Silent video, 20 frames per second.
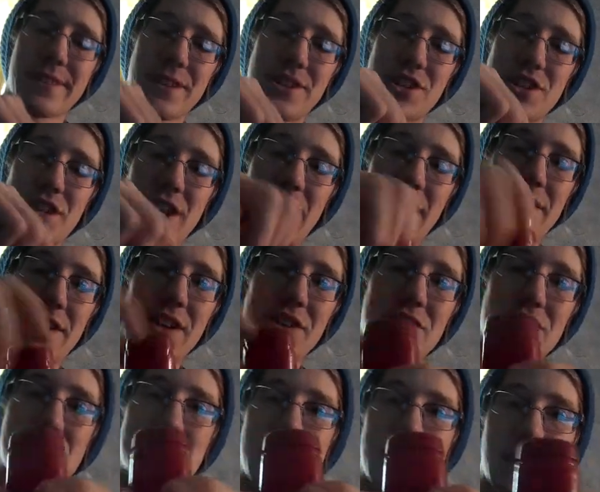Just kind of
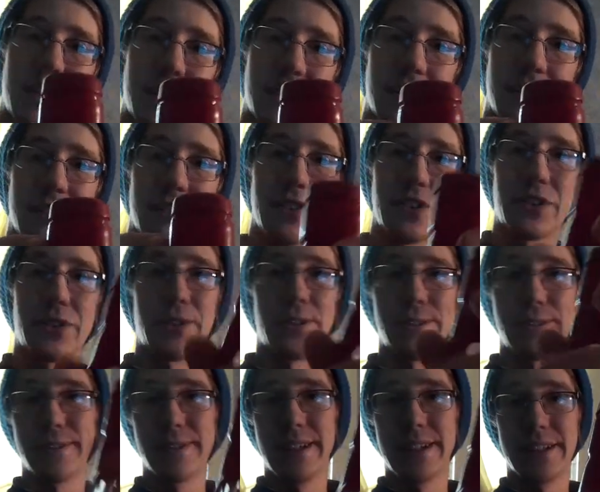interesting little
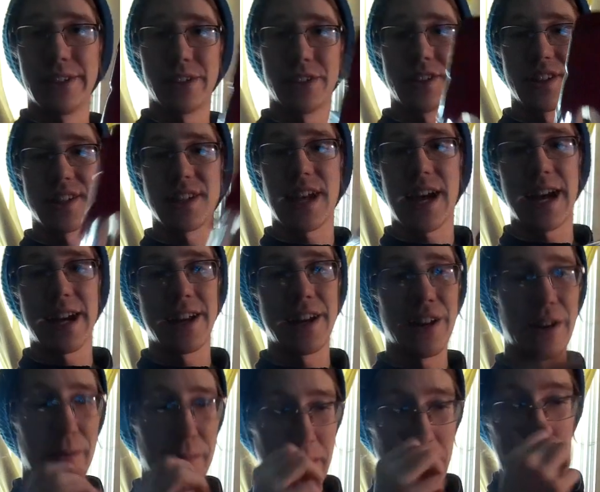design
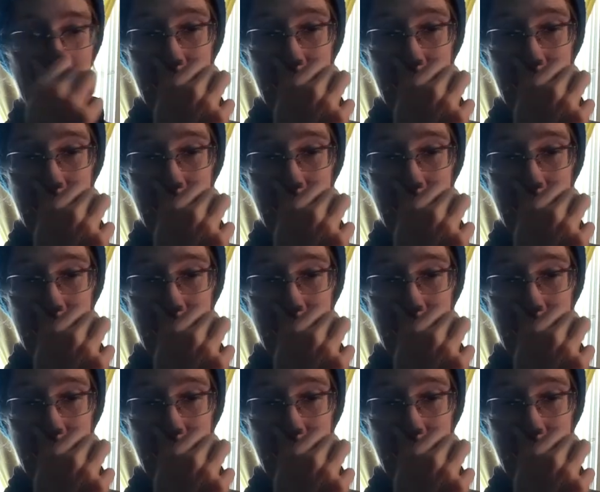here.